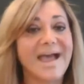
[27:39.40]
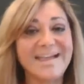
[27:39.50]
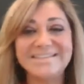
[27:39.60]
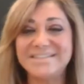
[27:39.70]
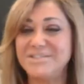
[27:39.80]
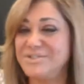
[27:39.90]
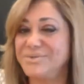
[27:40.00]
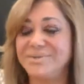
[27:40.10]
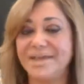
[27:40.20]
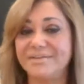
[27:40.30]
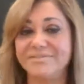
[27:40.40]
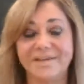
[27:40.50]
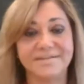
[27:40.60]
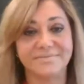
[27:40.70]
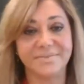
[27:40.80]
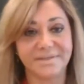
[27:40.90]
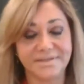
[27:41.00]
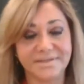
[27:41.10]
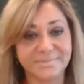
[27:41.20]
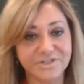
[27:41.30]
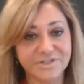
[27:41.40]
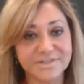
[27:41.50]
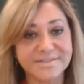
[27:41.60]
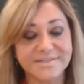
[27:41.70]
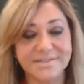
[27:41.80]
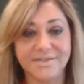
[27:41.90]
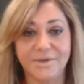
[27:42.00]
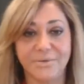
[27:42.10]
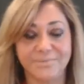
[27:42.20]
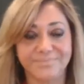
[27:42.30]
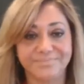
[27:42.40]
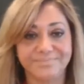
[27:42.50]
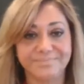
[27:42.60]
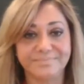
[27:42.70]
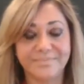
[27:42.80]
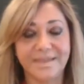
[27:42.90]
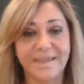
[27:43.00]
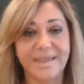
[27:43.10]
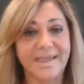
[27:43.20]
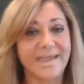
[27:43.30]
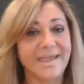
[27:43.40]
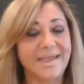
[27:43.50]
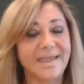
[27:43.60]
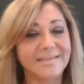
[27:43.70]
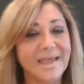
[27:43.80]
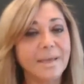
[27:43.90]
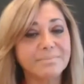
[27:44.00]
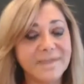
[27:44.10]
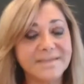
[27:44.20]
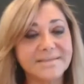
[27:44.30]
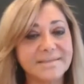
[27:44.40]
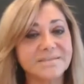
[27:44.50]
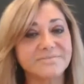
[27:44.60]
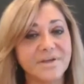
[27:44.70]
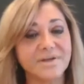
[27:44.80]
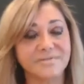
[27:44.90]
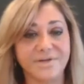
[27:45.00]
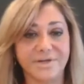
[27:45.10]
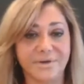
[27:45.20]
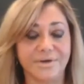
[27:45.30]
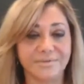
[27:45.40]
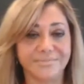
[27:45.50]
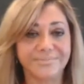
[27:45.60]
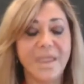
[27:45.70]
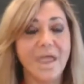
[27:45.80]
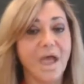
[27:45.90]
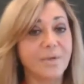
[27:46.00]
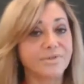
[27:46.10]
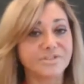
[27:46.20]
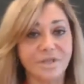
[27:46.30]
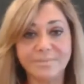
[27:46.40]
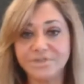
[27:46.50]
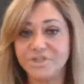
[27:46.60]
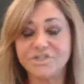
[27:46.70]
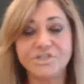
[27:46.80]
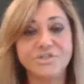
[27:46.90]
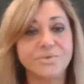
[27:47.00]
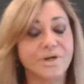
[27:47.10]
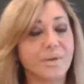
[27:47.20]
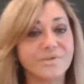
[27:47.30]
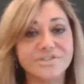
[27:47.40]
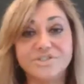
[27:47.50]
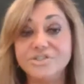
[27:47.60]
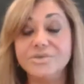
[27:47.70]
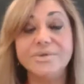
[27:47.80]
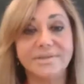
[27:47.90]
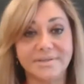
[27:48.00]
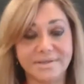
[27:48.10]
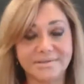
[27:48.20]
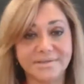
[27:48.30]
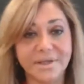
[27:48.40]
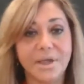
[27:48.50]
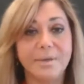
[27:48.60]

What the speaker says: I didn't do that effectively, especially as CEO. And that made things very, very hard. I was such a doer, I was just doing things.